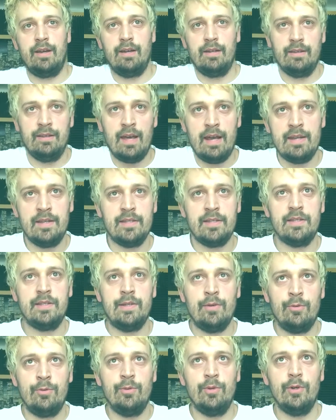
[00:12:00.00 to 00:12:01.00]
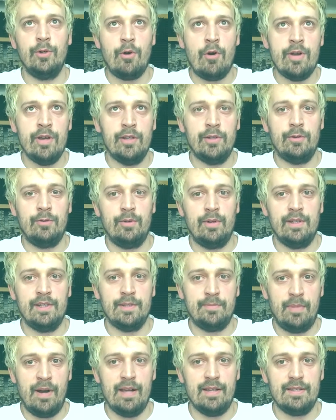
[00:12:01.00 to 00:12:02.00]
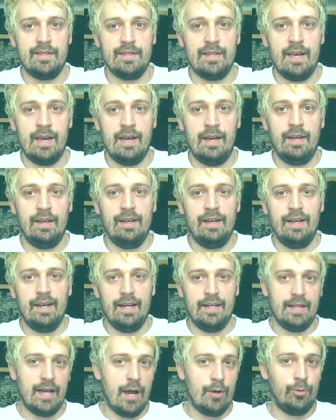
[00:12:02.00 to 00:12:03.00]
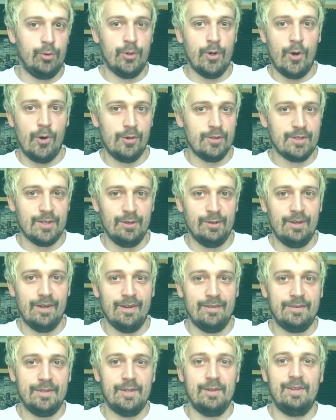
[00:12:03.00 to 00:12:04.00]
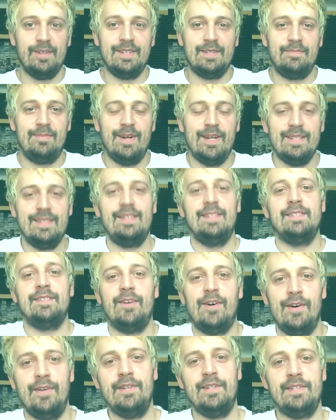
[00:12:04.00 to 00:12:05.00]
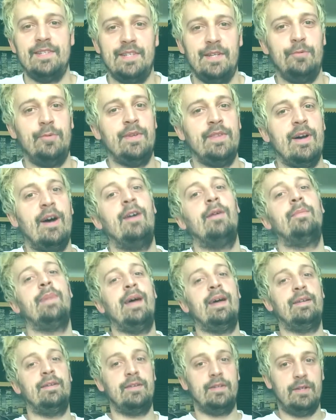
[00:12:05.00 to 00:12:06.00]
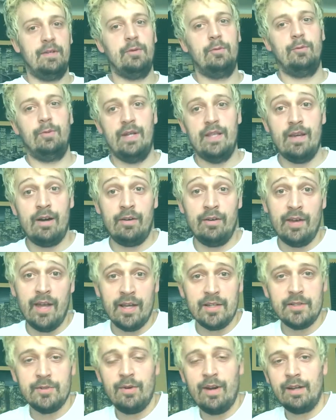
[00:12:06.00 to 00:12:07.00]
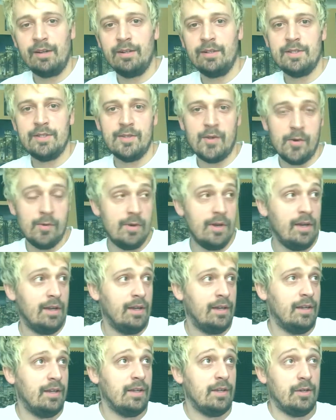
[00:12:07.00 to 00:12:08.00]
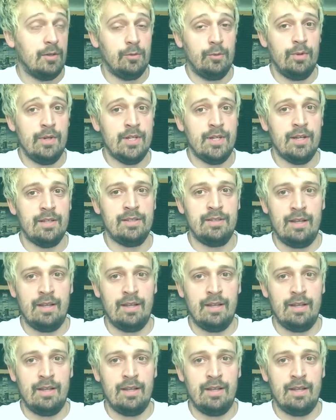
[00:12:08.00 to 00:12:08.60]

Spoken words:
soon going to express. And I would also love to express this honesty with our band, with our next record, so wish us luck.